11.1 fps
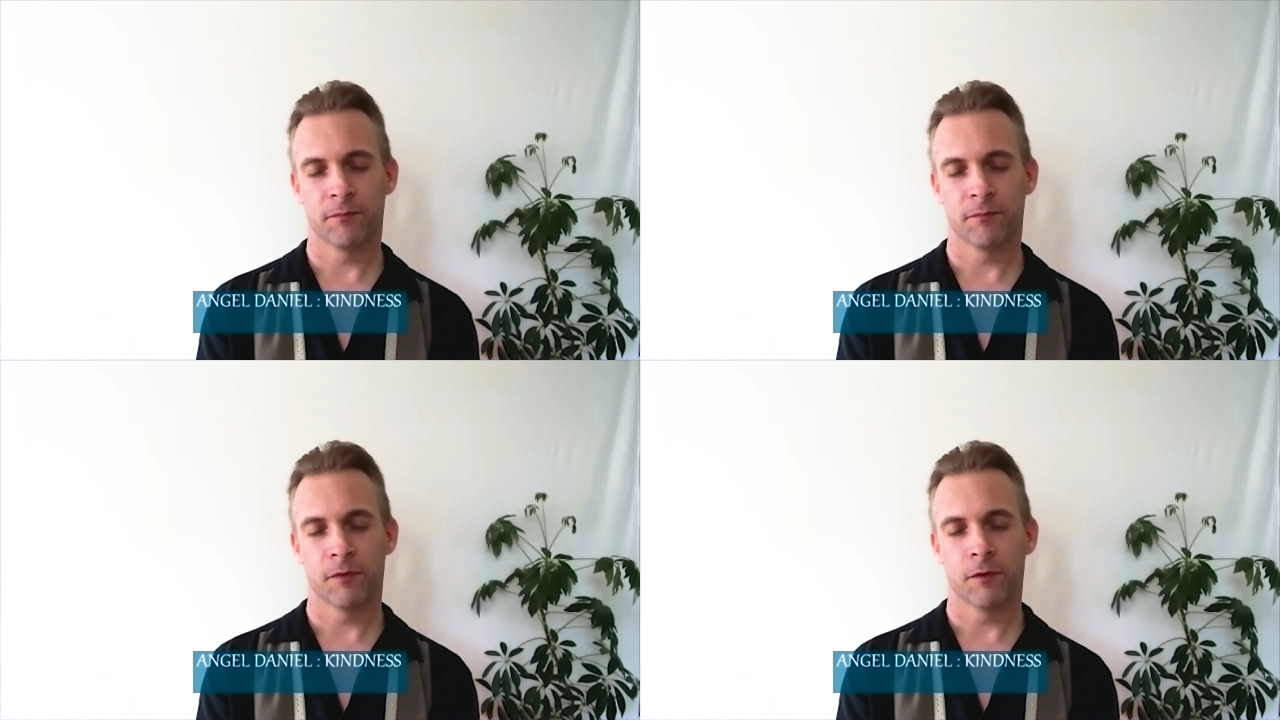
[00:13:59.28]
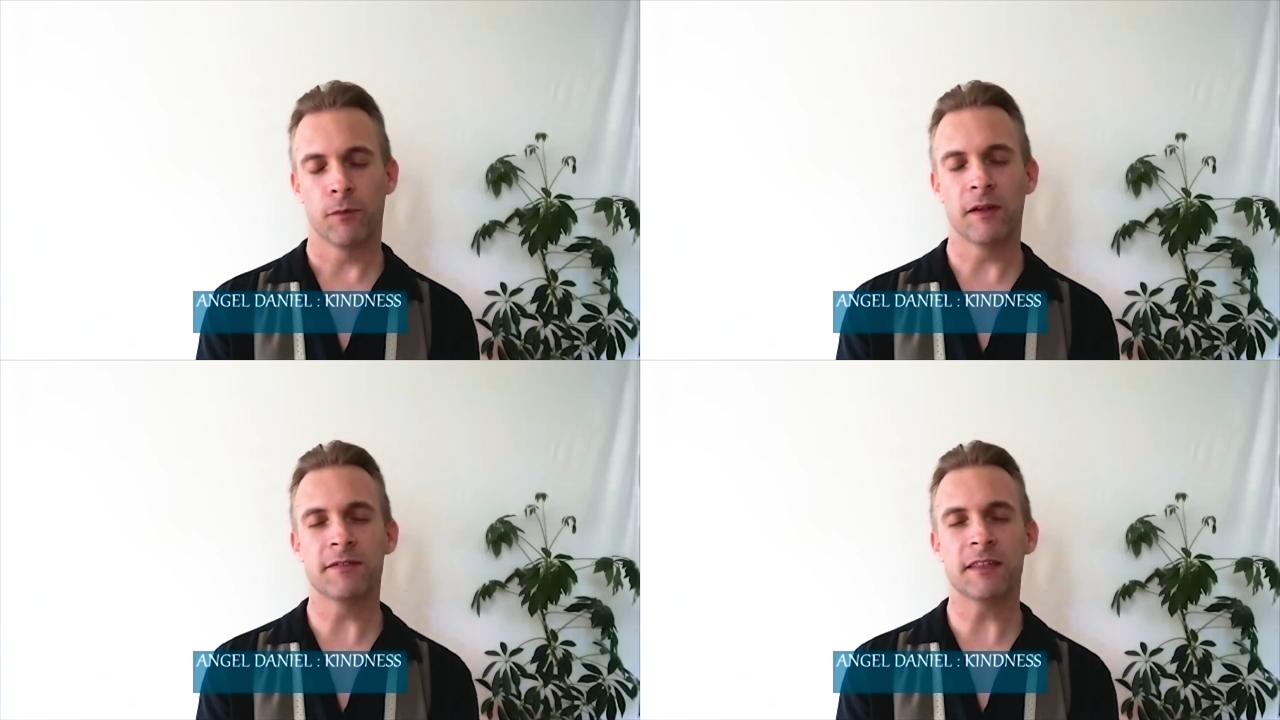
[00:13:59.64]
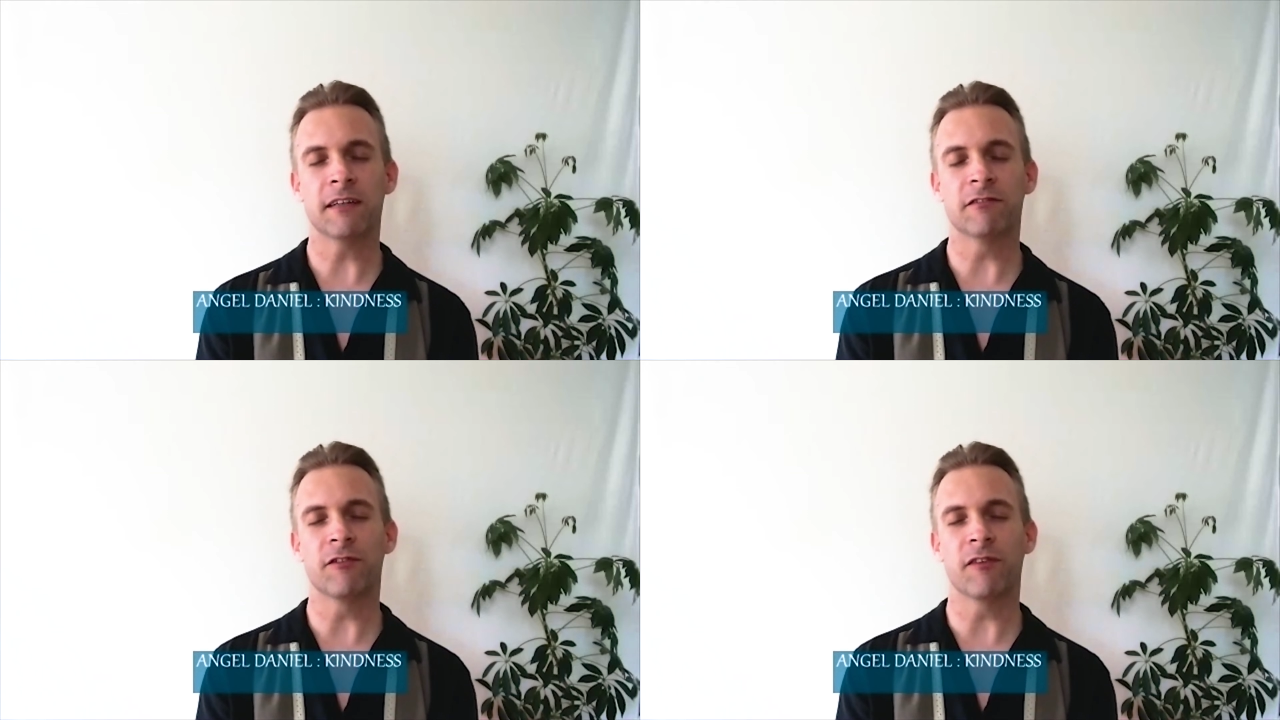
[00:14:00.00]
we see a
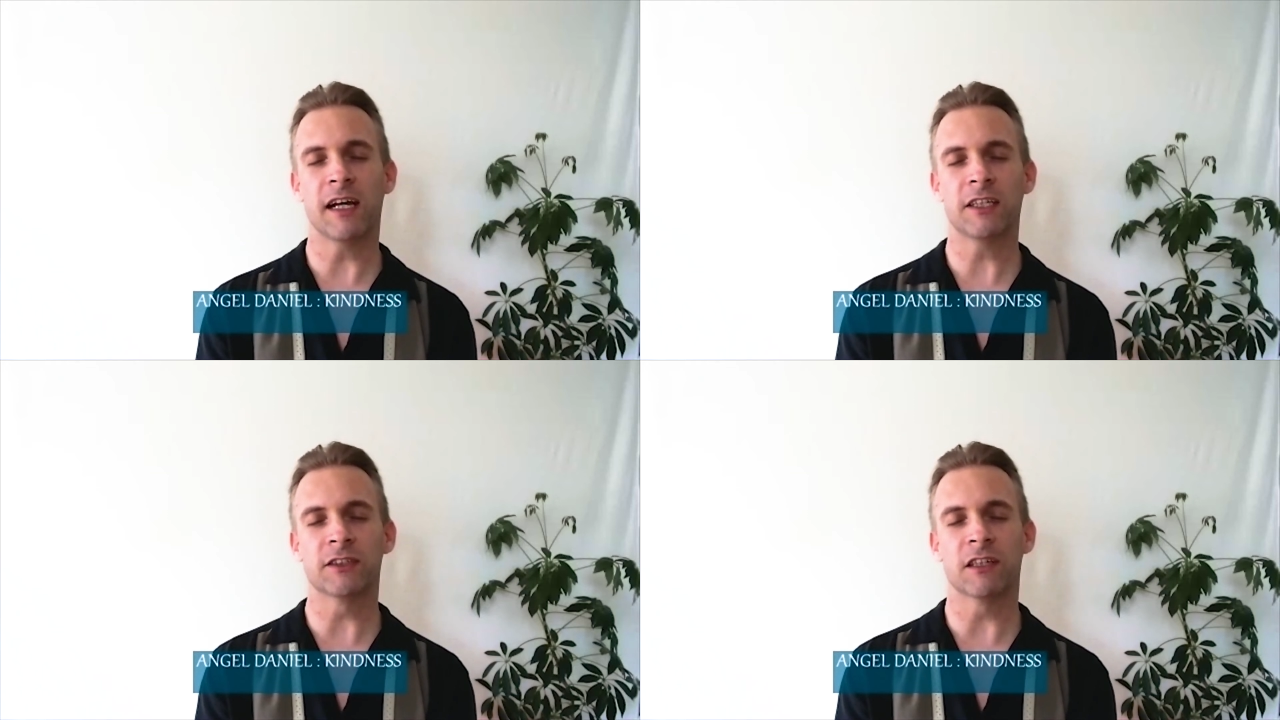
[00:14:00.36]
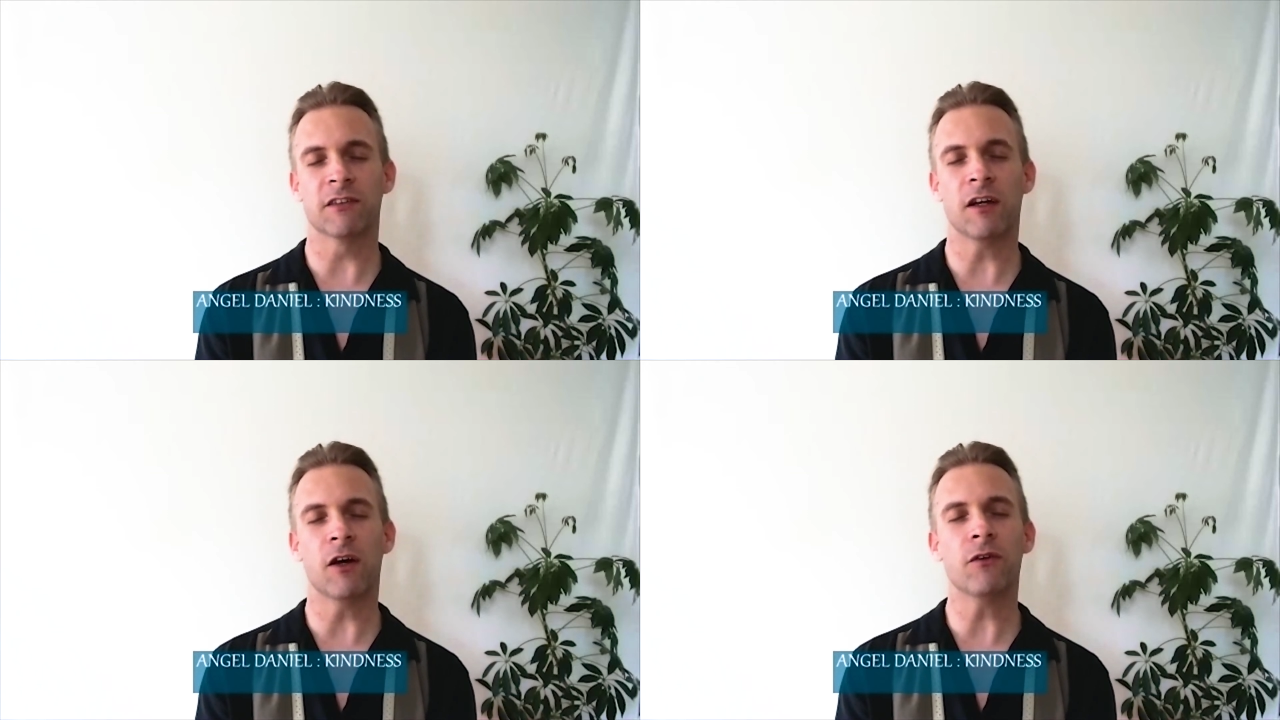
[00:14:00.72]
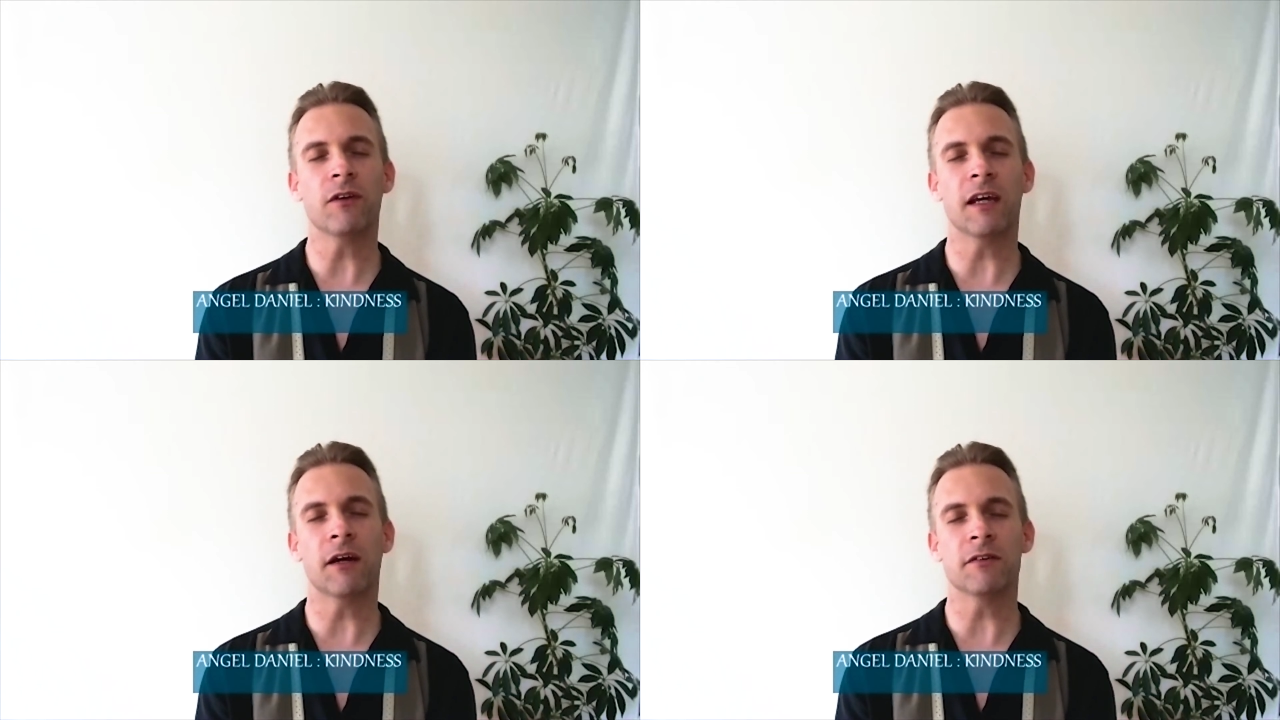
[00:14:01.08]
reflection of not
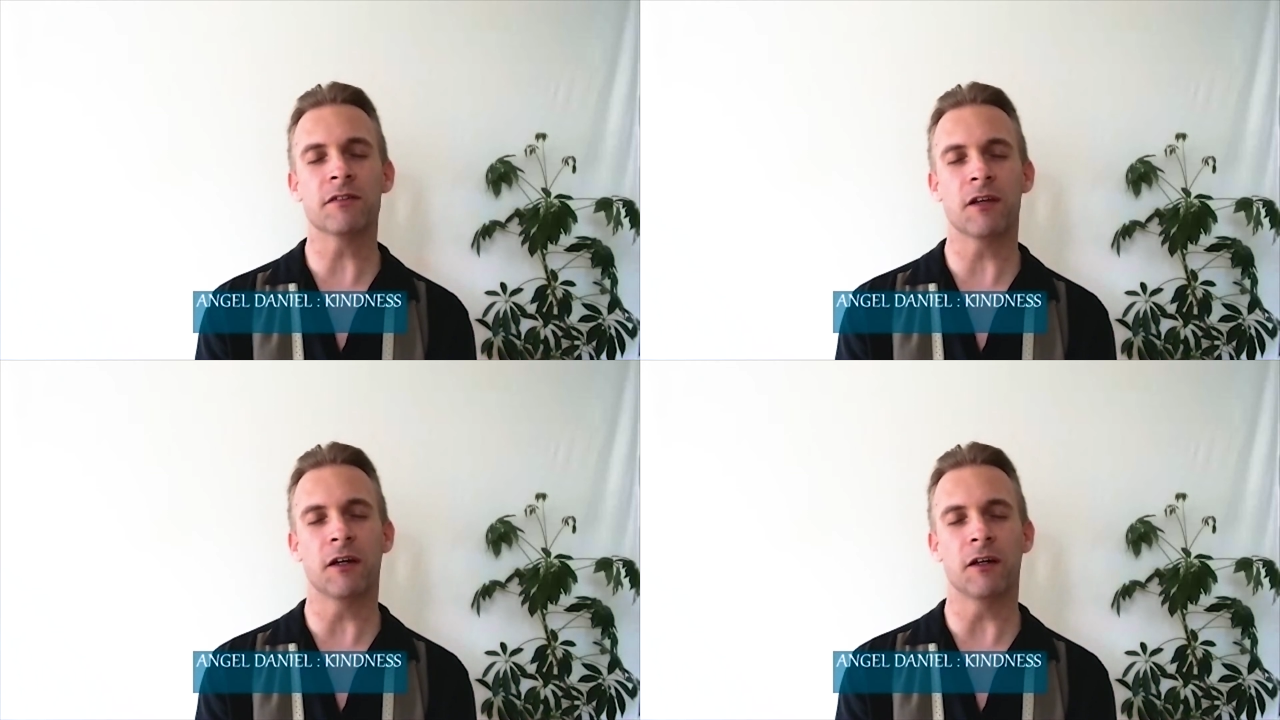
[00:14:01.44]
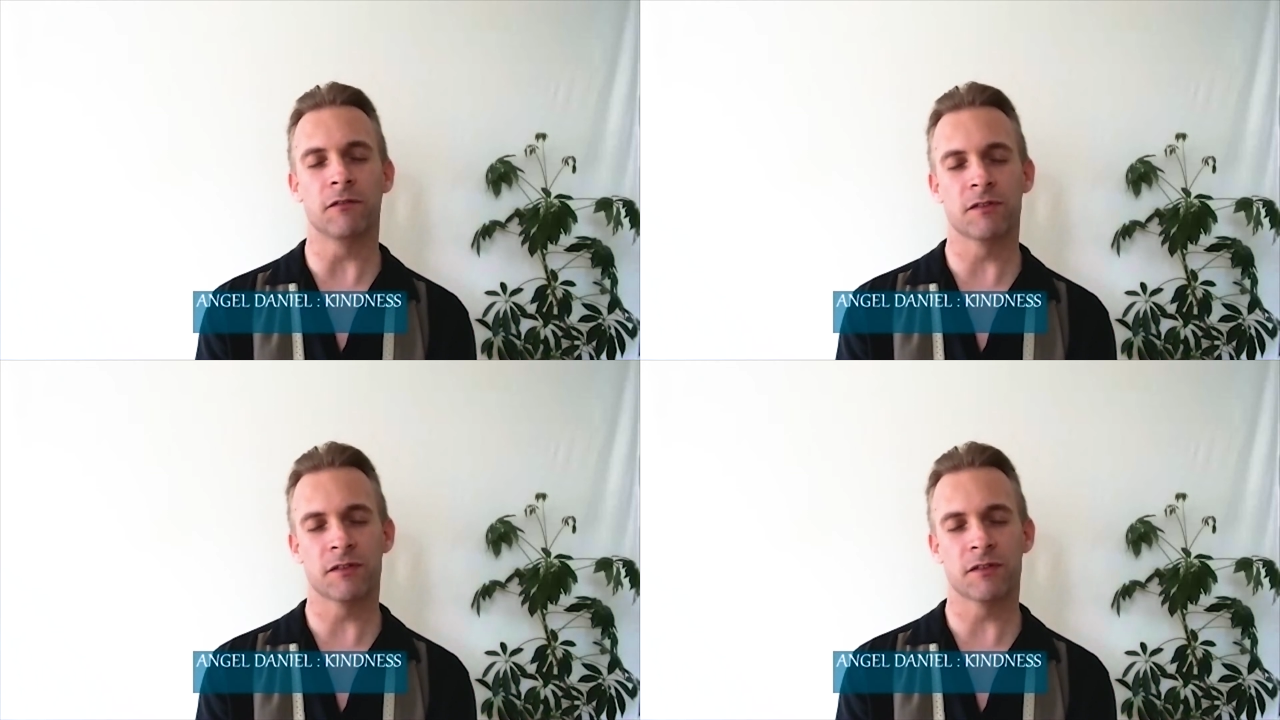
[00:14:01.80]
only ourselves,